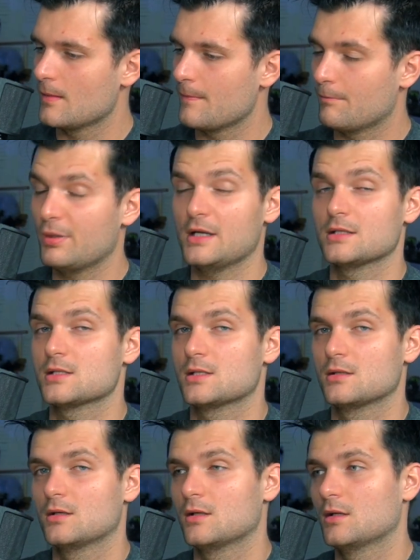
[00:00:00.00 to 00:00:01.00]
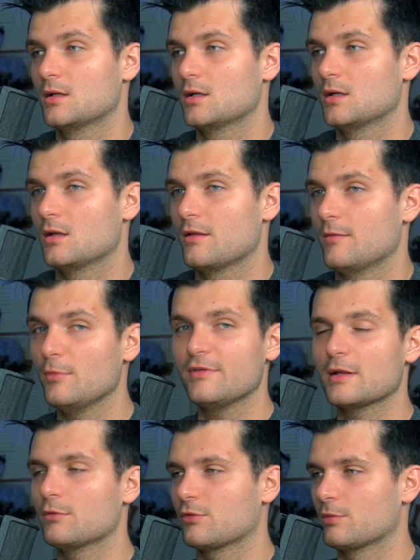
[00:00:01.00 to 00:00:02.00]
But the
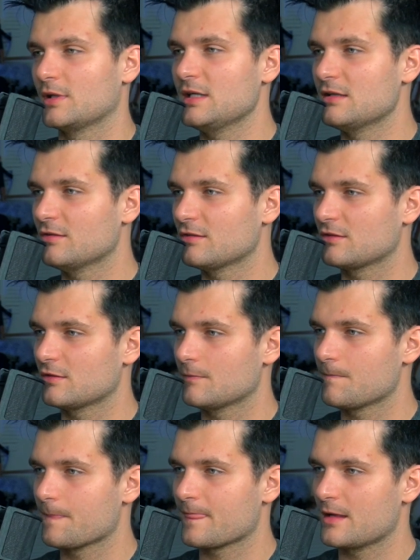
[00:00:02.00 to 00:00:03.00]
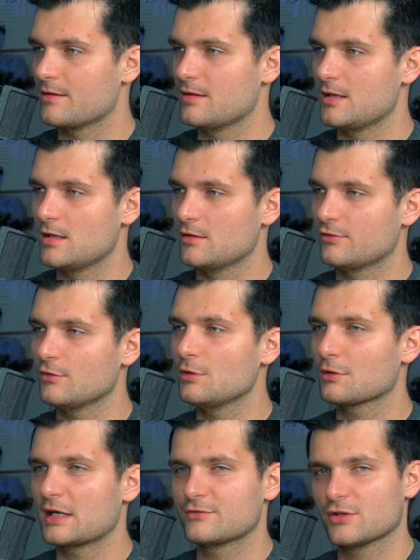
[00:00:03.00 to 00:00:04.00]
movie that was released, the
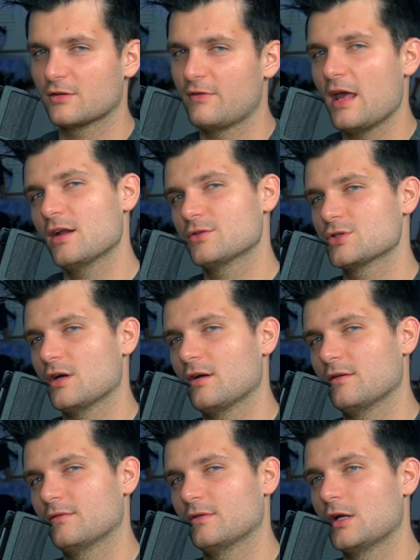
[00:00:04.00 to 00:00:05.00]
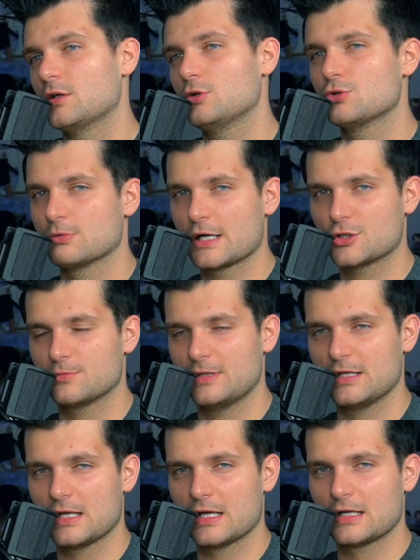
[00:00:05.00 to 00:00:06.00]
studio kind of took advantage of a new director
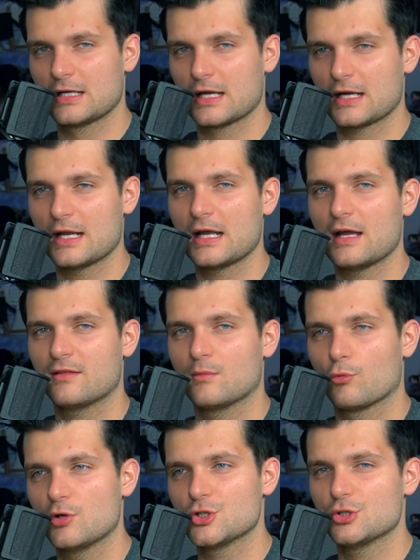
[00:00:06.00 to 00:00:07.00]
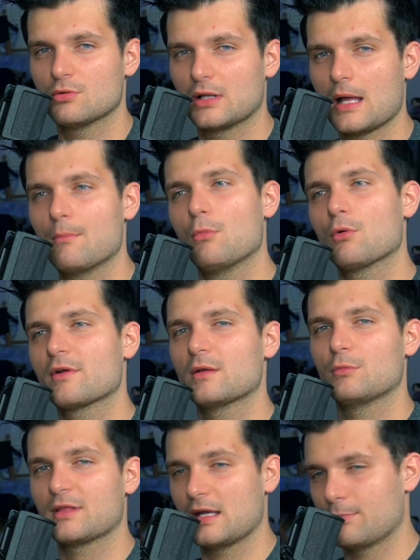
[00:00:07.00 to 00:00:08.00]
being in and kind of had them reshoot a lot more
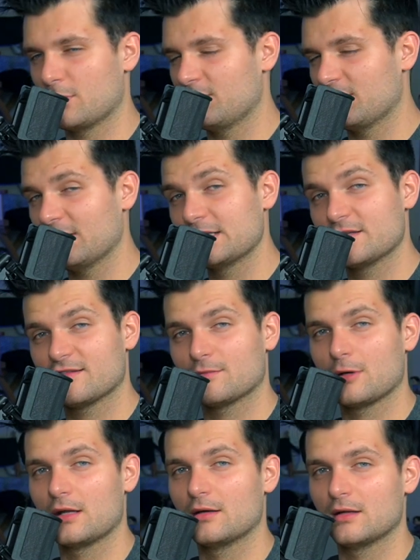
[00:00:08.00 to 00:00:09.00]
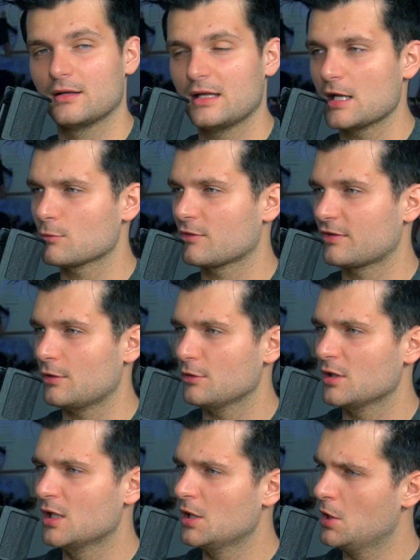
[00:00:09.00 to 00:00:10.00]
than what they previously anticipated. And the end
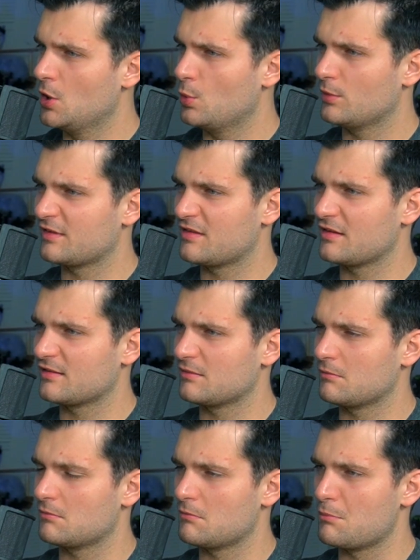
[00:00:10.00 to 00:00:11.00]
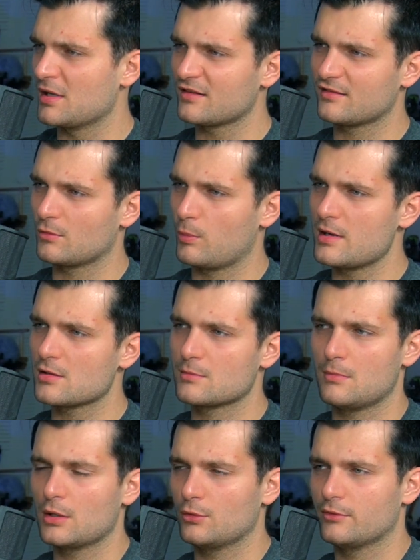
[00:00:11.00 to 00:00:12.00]
result was this mixed, weird,
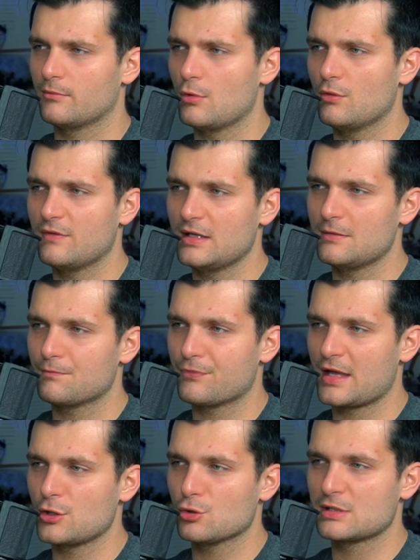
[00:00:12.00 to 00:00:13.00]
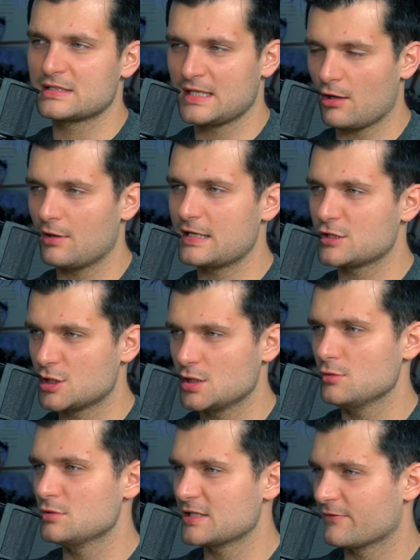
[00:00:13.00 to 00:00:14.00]
muddled movie that you could tell had
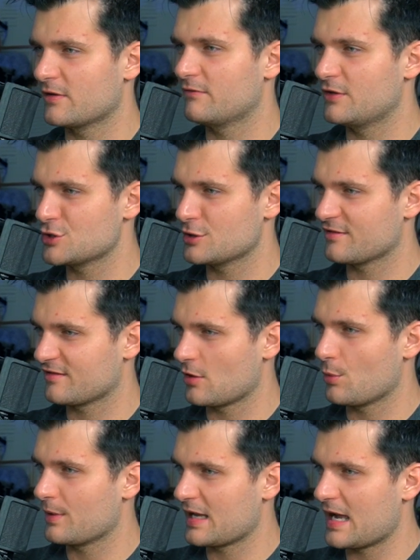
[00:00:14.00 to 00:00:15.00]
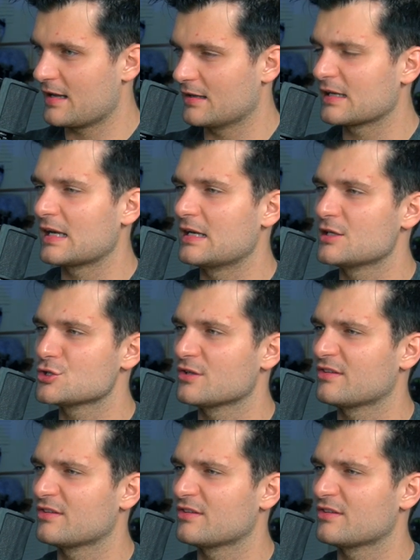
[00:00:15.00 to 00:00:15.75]
two different visions going at it, and it